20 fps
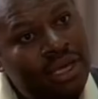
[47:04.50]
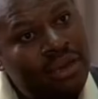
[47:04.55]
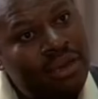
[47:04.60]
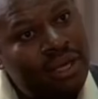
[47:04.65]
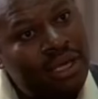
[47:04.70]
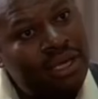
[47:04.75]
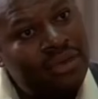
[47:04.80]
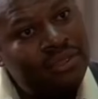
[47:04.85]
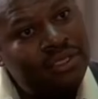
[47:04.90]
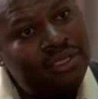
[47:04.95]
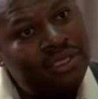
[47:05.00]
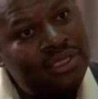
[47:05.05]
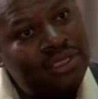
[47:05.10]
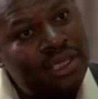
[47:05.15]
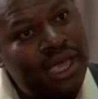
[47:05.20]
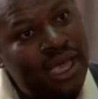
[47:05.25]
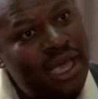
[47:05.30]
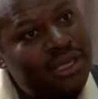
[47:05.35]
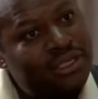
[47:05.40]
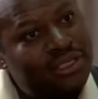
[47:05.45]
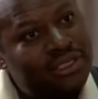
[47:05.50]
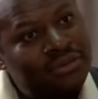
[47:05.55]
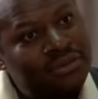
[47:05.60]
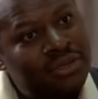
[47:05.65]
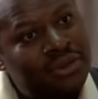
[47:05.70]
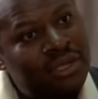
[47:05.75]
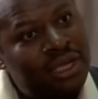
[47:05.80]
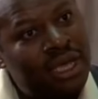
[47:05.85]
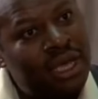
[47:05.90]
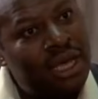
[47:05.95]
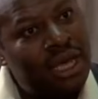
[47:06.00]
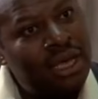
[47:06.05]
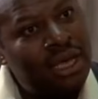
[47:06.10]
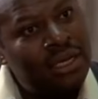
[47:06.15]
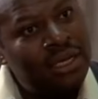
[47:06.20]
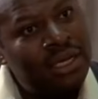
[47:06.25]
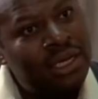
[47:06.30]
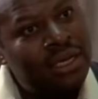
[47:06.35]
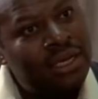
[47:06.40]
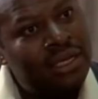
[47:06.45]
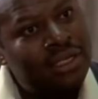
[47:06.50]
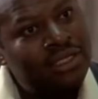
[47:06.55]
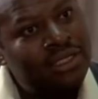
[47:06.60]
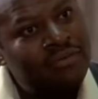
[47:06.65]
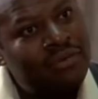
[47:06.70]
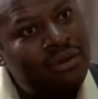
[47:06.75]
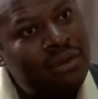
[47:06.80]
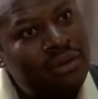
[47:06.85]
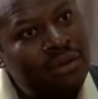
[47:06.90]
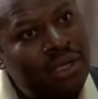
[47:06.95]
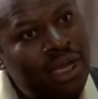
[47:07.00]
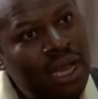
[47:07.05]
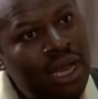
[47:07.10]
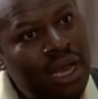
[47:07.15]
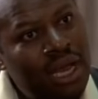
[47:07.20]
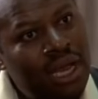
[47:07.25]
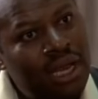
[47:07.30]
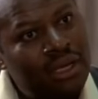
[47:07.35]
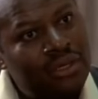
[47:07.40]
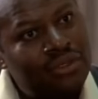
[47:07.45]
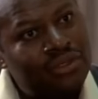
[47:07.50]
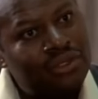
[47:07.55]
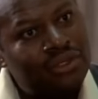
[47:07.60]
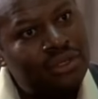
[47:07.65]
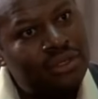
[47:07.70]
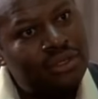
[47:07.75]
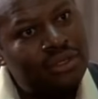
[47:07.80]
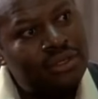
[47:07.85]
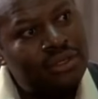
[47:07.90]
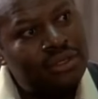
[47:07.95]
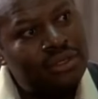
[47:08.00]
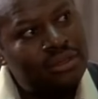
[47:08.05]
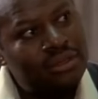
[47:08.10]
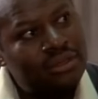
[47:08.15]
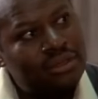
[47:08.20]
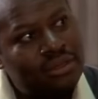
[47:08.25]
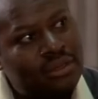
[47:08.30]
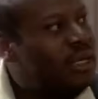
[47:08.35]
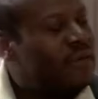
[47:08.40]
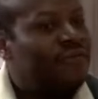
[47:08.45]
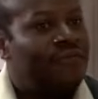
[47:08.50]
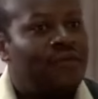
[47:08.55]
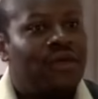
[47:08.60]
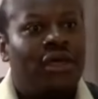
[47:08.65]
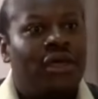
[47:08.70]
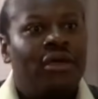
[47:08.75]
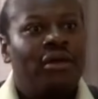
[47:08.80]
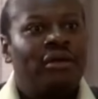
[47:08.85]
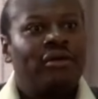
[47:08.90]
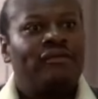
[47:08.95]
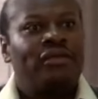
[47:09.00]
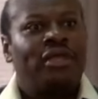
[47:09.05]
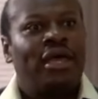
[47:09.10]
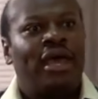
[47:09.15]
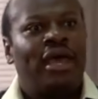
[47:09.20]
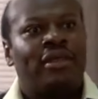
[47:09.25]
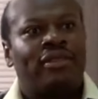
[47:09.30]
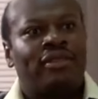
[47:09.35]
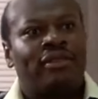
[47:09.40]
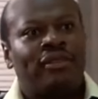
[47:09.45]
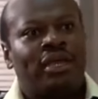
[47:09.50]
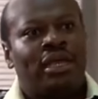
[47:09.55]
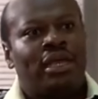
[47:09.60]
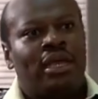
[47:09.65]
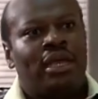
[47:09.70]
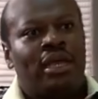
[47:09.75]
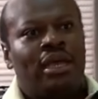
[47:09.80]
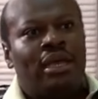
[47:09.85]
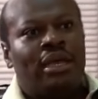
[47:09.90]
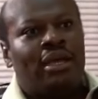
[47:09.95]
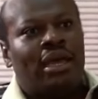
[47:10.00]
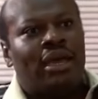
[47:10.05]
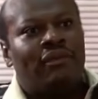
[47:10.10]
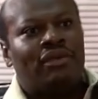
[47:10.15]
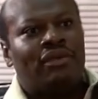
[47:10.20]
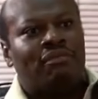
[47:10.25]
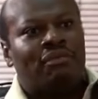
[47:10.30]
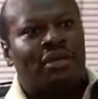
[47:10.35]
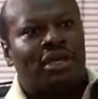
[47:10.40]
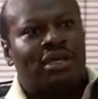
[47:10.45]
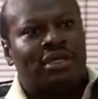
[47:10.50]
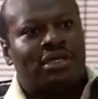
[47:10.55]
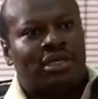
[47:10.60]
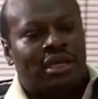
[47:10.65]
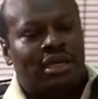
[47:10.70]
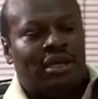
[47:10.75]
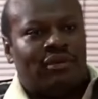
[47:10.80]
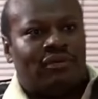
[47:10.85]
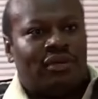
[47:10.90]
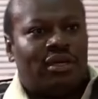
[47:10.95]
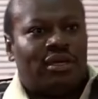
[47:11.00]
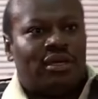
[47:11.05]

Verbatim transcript: becoming obsessed with the ugliness of old age. Fear of death and the inevitability of